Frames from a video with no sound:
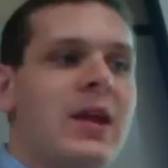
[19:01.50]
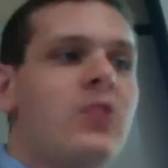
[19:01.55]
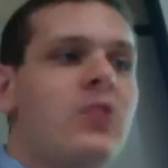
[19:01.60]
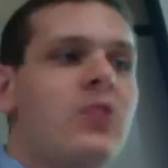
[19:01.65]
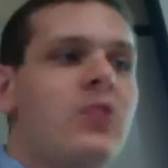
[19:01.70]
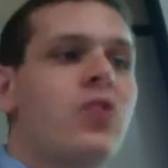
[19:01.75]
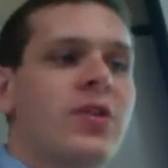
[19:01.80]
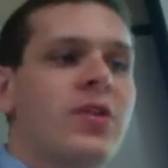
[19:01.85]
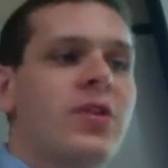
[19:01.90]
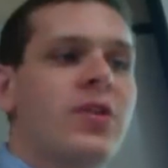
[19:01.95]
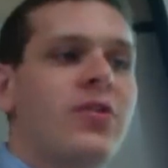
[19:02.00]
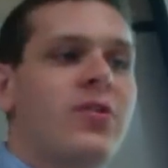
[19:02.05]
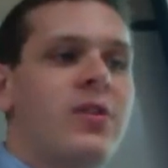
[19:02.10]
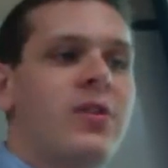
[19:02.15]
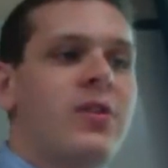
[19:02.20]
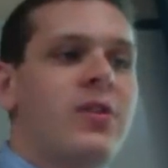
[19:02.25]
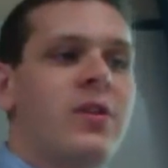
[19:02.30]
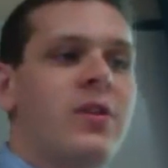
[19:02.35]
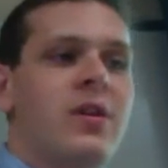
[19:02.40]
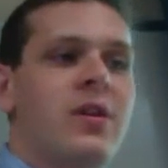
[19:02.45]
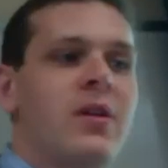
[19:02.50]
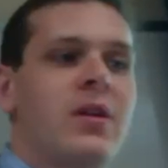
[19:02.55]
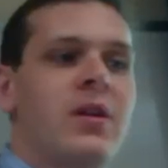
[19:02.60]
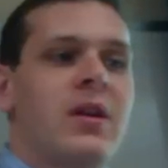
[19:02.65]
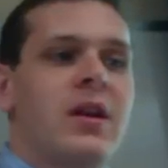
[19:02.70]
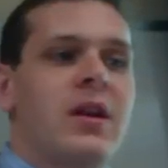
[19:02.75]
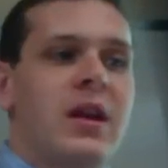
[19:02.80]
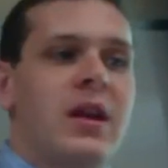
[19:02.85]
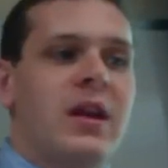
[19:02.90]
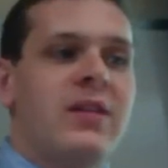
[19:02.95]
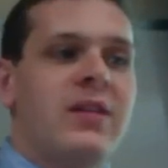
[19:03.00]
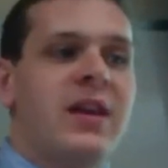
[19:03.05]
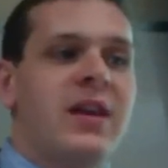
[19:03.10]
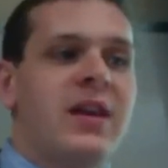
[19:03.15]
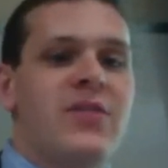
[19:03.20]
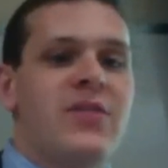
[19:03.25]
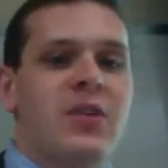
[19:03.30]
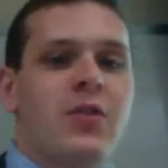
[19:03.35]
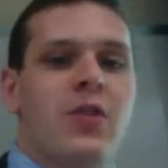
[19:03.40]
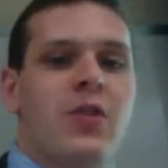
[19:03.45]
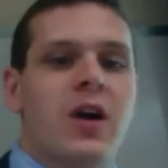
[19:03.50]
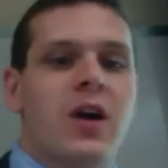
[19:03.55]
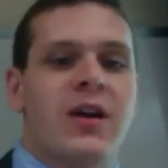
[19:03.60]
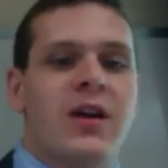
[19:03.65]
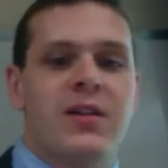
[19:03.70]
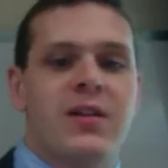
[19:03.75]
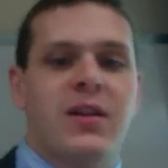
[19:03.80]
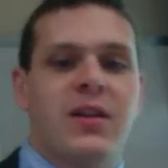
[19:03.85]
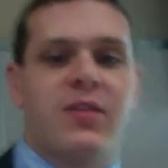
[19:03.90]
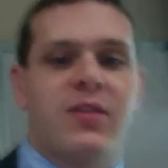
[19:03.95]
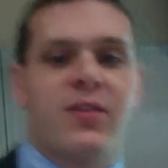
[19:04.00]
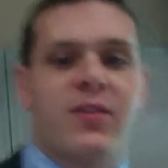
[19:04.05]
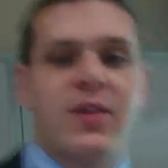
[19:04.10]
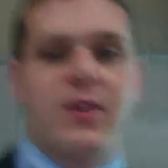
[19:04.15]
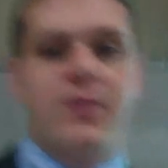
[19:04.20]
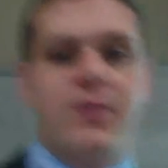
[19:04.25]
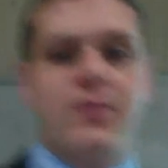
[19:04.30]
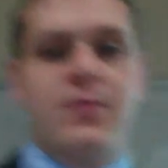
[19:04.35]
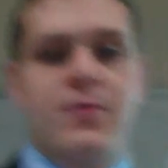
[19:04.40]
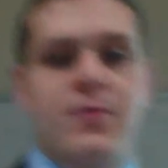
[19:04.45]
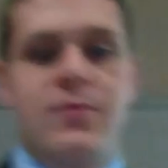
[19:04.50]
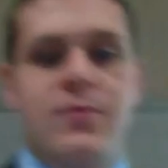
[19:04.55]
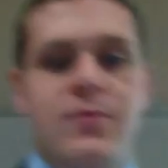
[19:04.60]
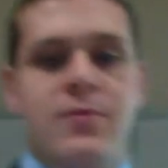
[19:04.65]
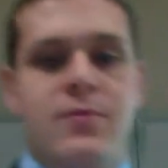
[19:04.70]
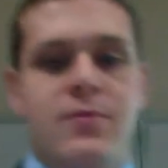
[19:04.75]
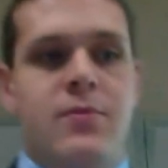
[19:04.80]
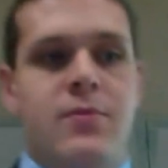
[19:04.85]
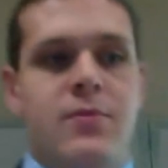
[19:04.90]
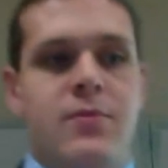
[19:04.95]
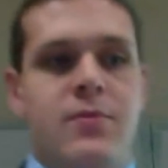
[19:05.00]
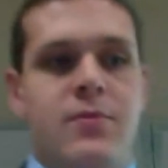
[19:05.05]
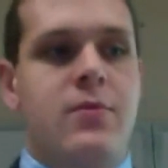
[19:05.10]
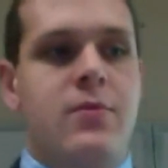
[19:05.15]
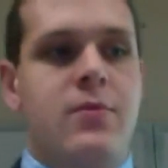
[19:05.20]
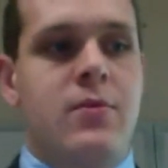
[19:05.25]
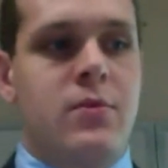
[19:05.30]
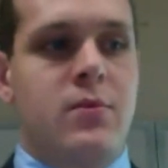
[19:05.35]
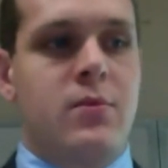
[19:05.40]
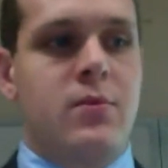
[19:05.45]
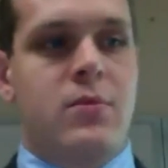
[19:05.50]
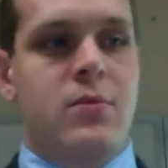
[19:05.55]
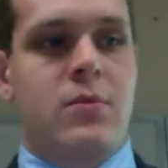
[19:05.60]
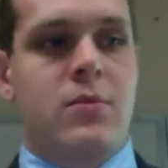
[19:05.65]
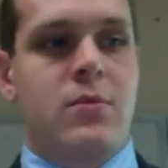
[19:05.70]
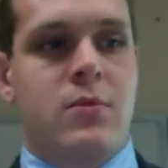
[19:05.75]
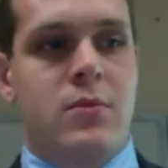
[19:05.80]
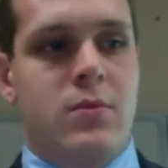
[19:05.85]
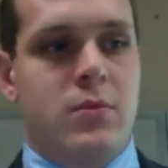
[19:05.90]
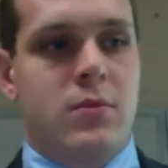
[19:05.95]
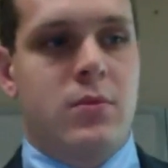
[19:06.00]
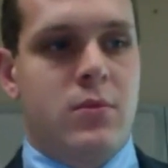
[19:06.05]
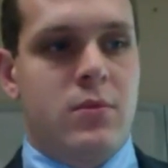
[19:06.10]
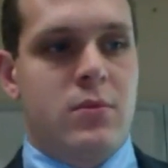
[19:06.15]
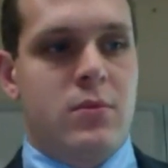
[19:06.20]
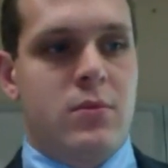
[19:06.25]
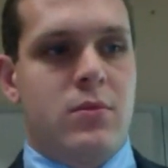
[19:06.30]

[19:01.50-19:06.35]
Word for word: interest is given to Crockett and Dusk there? Um,